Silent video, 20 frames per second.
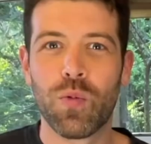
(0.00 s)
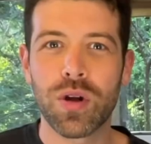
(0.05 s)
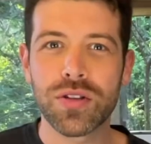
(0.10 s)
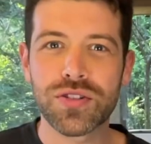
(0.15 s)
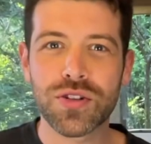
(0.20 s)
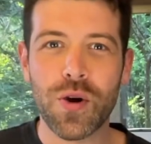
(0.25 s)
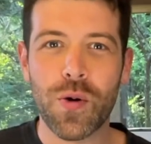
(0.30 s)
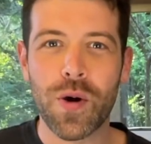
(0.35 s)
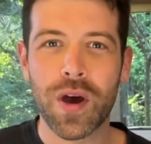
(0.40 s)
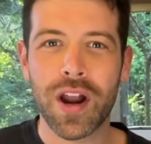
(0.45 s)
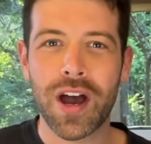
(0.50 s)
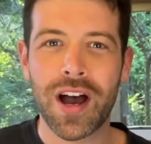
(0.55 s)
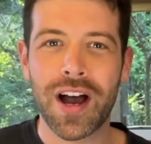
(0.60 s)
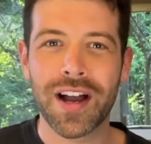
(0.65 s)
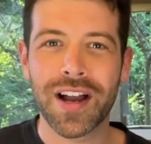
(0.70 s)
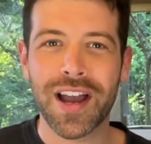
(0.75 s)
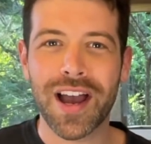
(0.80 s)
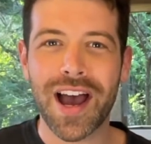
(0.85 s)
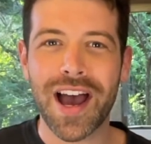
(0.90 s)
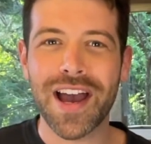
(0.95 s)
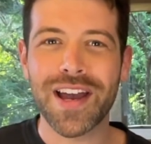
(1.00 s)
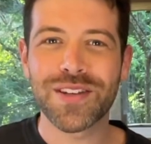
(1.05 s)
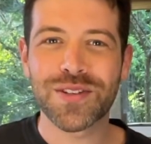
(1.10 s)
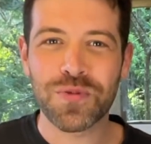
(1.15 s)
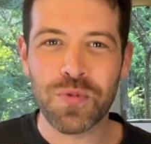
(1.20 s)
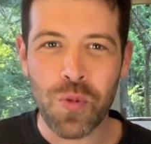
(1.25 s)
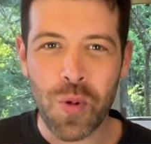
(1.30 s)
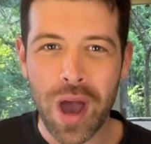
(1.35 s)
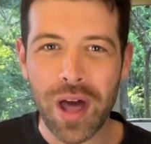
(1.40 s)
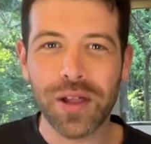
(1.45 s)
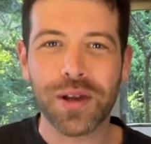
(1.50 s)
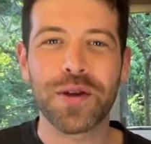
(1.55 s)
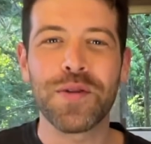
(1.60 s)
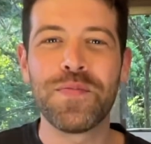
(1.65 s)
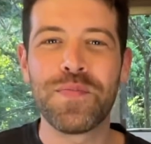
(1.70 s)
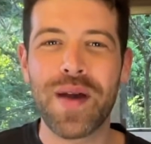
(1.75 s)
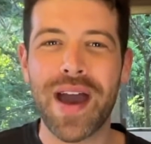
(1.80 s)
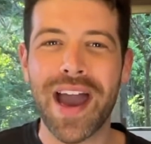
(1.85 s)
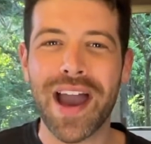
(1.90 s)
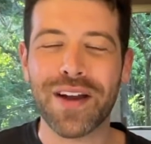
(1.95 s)
What's going on, guys?
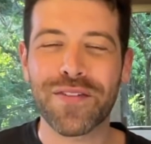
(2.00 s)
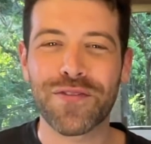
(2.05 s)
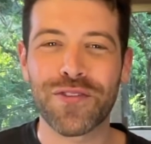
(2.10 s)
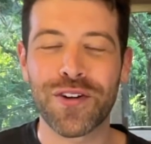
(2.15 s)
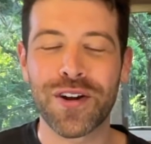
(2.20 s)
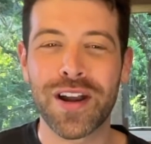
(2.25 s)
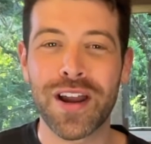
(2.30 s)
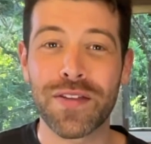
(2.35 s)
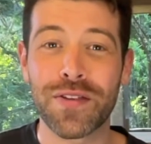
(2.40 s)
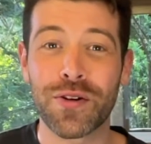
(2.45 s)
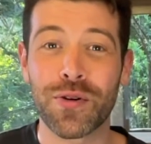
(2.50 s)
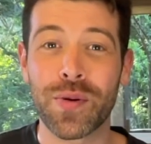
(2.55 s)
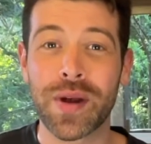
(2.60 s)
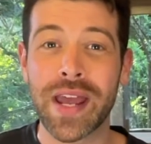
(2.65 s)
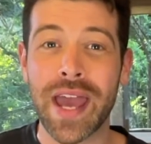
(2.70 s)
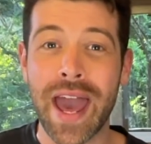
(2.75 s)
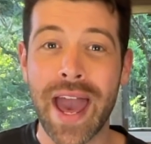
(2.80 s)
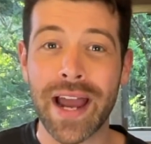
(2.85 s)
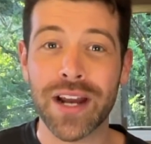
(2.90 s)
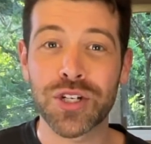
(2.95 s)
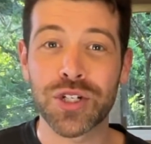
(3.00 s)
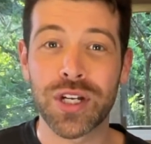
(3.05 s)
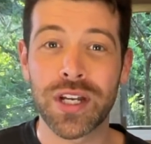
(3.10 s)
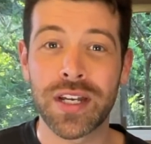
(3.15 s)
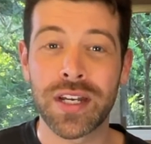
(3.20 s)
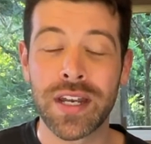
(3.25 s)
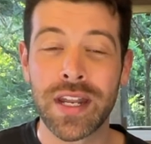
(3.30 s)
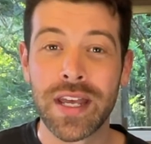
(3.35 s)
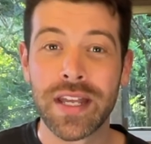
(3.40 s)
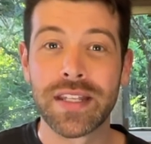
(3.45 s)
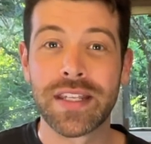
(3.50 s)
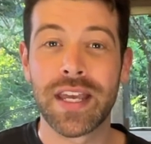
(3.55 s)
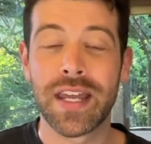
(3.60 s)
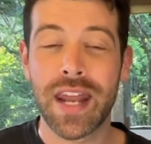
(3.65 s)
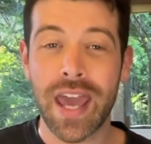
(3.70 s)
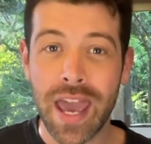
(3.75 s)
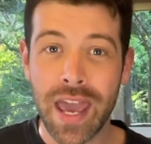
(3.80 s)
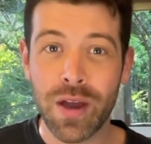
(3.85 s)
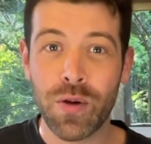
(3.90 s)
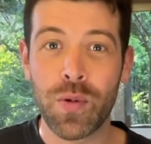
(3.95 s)
Welcome back for another reaction.
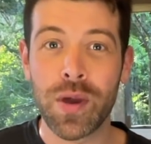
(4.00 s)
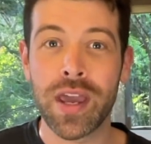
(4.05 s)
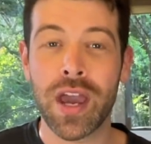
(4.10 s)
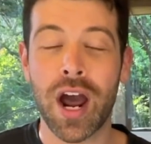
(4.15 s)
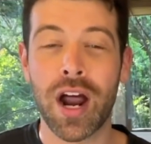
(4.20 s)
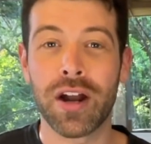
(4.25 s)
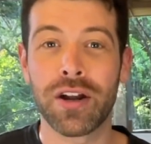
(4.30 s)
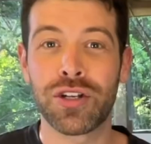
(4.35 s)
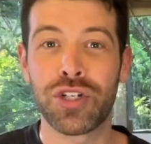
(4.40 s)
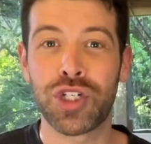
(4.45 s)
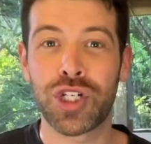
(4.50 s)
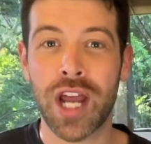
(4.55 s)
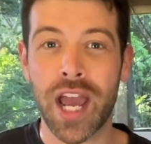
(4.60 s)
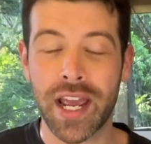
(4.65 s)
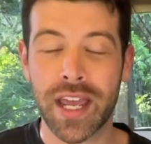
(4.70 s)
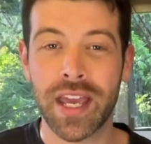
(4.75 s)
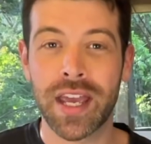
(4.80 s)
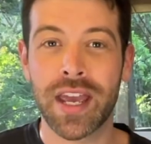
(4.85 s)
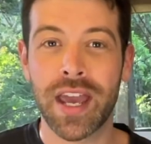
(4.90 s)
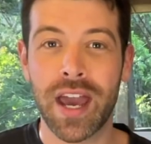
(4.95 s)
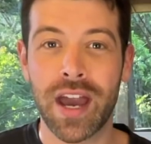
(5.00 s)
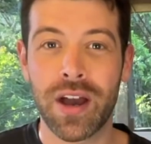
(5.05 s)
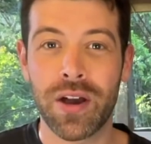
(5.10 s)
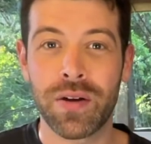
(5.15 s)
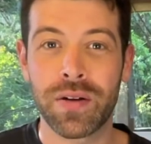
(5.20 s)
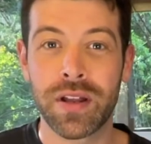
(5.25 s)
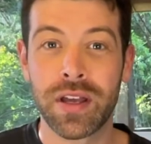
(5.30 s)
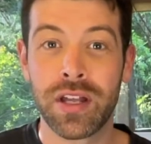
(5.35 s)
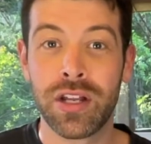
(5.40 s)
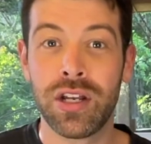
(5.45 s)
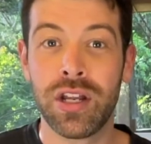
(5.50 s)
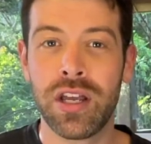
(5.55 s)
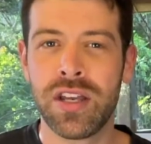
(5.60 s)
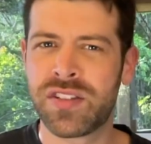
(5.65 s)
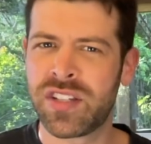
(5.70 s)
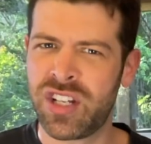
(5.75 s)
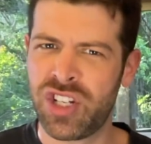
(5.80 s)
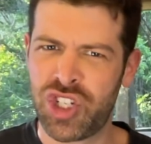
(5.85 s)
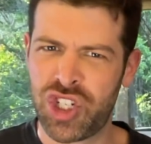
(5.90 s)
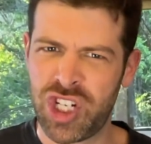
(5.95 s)
Today we are checking out, is
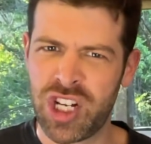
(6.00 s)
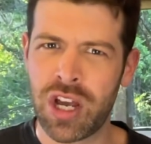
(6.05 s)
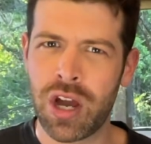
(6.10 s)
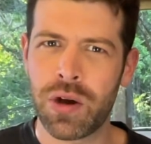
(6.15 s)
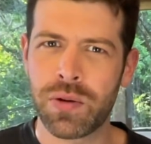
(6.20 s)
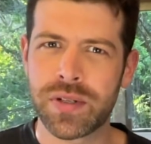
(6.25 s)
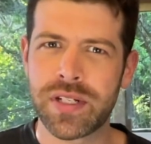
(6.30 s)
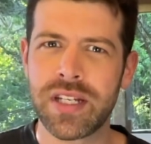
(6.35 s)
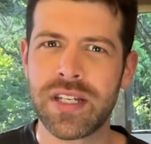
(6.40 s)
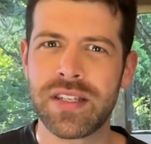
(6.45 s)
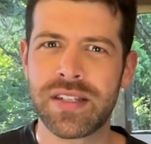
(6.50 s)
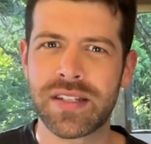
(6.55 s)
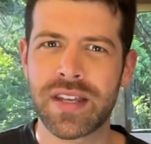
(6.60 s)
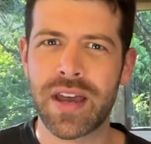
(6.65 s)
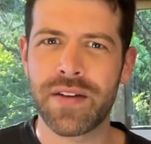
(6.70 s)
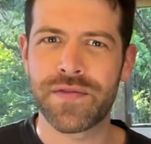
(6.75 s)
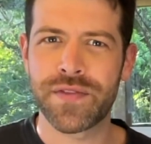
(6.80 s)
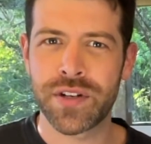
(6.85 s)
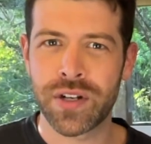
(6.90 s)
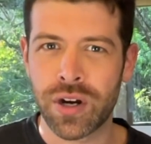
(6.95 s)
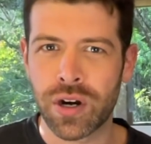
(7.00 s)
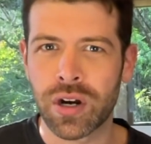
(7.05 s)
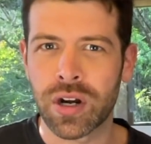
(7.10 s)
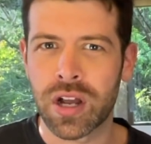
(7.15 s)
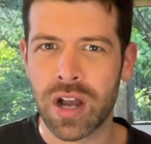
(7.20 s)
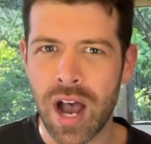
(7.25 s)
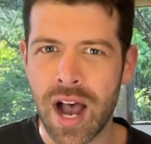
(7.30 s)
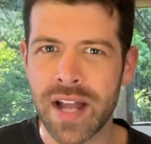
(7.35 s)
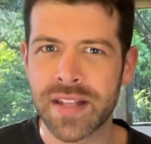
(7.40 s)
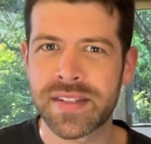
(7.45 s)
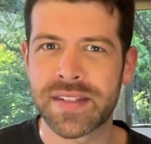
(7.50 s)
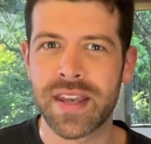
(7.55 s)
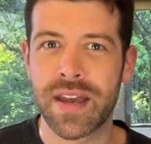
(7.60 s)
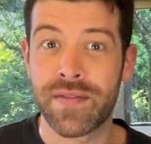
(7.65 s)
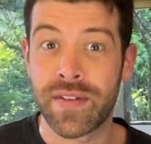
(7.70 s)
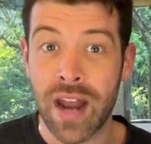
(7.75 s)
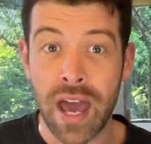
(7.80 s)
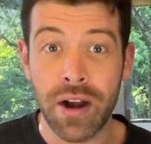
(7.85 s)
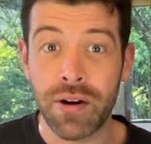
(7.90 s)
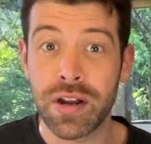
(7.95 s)
it GOT7 or
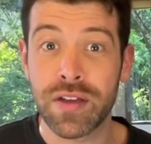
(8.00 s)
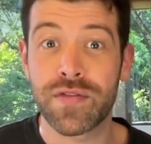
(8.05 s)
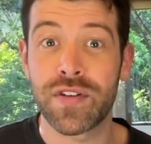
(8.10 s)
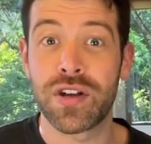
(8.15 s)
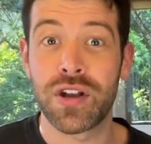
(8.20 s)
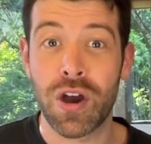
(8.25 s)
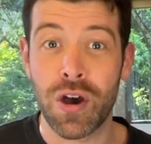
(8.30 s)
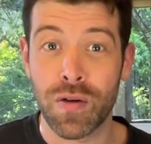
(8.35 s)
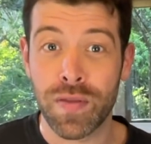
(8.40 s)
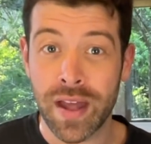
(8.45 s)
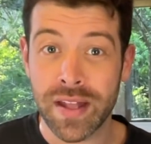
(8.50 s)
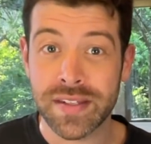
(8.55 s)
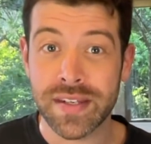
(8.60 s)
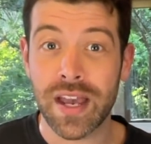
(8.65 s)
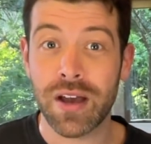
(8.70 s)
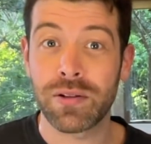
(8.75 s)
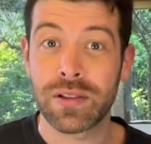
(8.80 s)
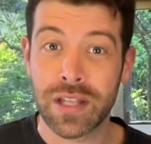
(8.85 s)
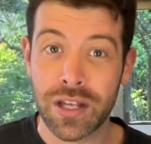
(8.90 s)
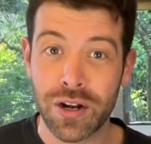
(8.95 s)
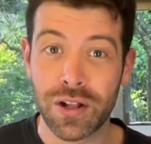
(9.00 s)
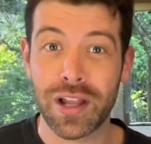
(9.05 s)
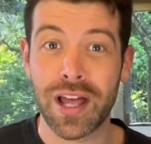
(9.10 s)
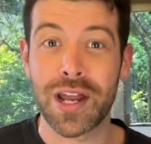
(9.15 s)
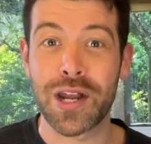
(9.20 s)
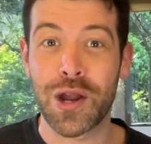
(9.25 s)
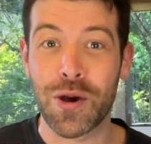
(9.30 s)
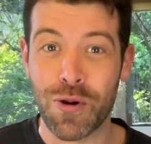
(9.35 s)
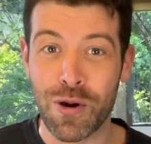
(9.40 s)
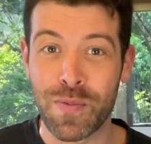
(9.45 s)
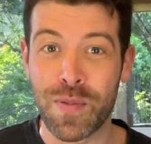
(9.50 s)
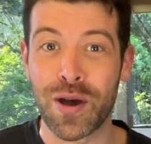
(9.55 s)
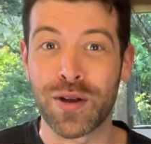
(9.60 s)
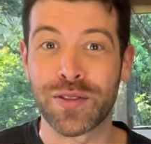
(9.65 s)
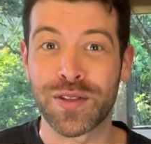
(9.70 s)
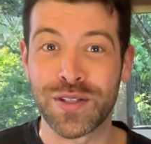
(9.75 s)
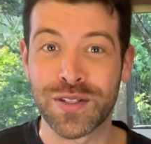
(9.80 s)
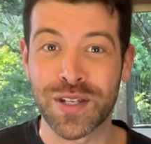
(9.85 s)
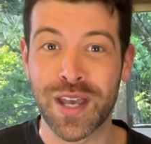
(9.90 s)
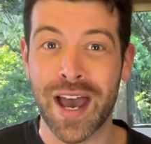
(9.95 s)
Got7? I don't even know. That's how little I know about
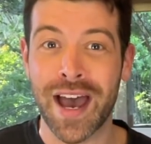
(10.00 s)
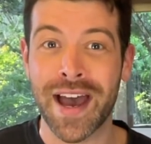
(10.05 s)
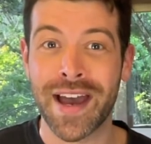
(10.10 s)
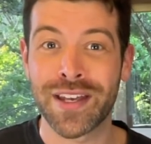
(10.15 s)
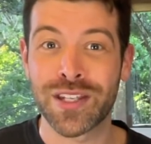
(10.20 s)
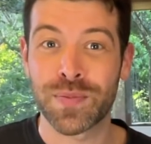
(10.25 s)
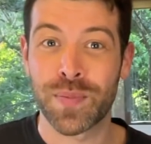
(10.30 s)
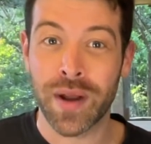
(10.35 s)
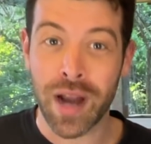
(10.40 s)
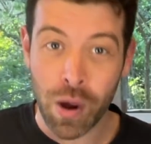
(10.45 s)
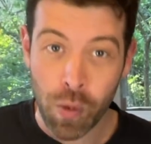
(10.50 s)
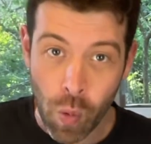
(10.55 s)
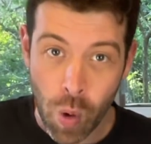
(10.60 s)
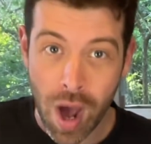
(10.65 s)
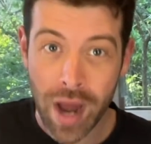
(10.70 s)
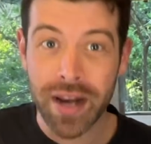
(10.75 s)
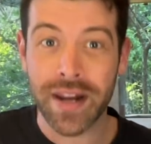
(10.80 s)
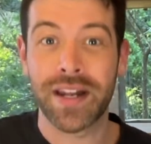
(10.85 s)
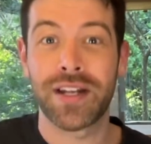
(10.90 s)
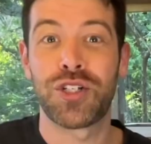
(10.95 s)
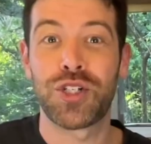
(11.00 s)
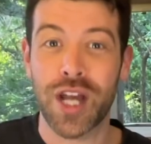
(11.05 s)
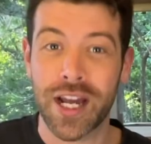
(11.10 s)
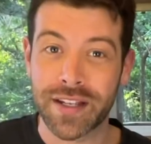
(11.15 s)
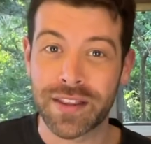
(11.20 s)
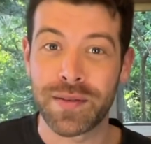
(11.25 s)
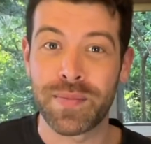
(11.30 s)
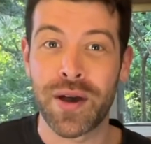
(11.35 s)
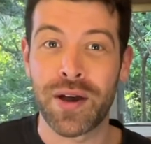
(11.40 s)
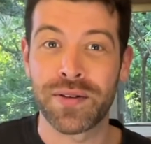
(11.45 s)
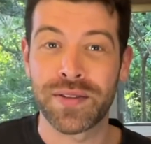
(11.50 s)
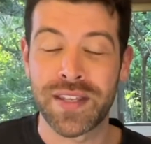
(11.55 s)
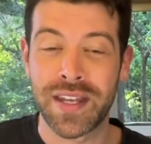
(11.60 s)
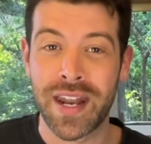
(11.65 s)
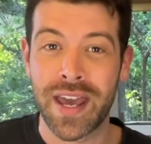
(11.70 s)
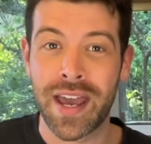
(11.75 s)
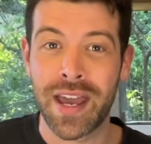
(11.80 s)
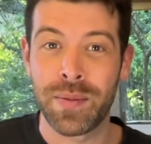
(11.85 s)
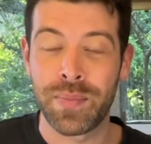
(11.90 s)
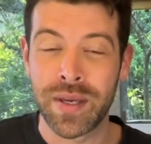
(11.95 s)
these guys, but I wanted to check them out
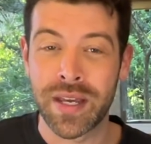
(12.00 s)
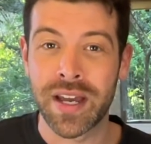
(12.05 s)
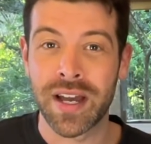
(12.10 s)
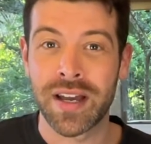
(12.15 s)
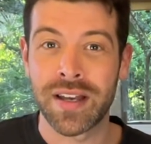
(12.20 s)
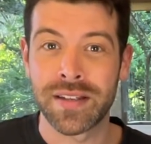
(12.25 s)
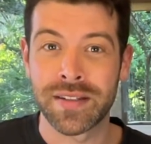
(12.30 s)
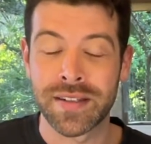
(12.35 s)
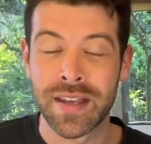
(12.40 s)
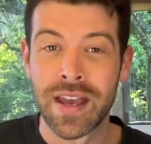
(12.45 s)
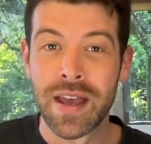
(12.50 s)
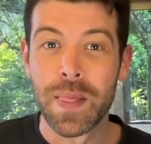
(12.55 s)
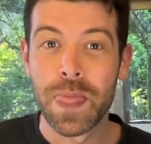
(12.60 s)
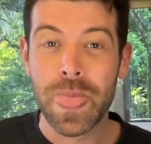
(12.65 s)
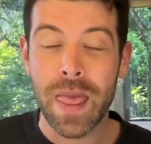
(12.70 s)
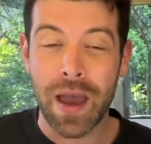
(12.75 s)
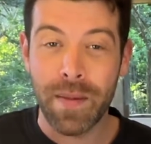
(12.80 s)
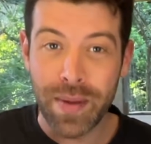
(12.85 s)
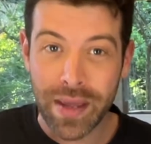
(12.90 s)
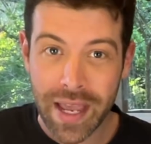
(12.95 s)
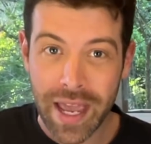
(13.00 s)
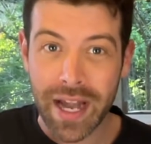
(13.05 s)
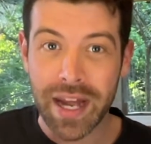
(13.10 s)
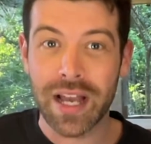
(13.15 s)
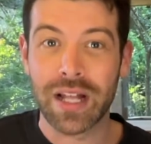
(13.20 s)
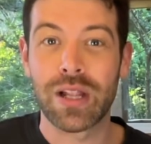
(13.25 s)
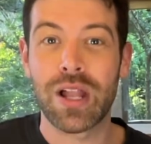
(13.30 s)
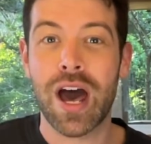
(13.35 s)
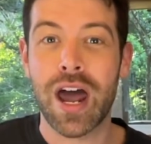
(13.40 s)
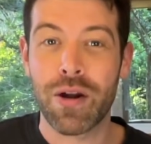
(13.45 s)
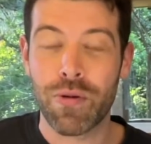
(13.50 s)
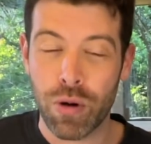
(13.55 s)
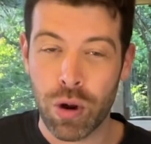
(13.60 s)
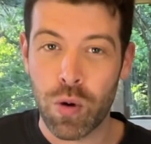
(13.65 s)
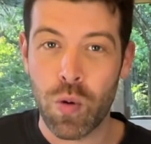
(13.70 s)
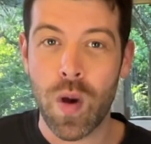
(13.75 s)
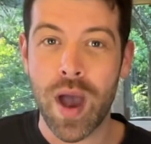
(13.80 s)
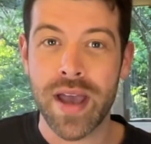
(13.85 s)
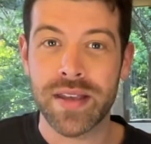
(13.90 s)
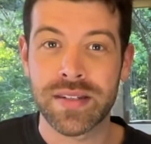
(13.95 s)
today because I've been getting a lot of
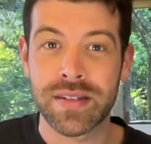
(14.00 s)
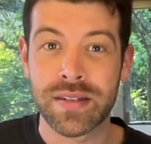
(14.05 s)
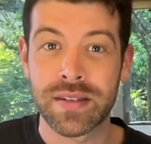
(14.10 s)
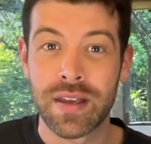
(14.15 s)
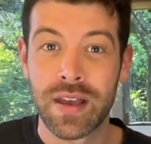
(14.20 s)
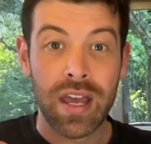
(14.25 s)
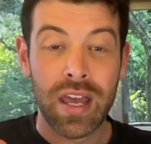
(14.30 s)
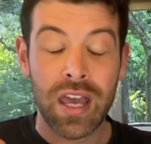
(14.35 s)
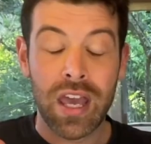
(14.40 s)
requests.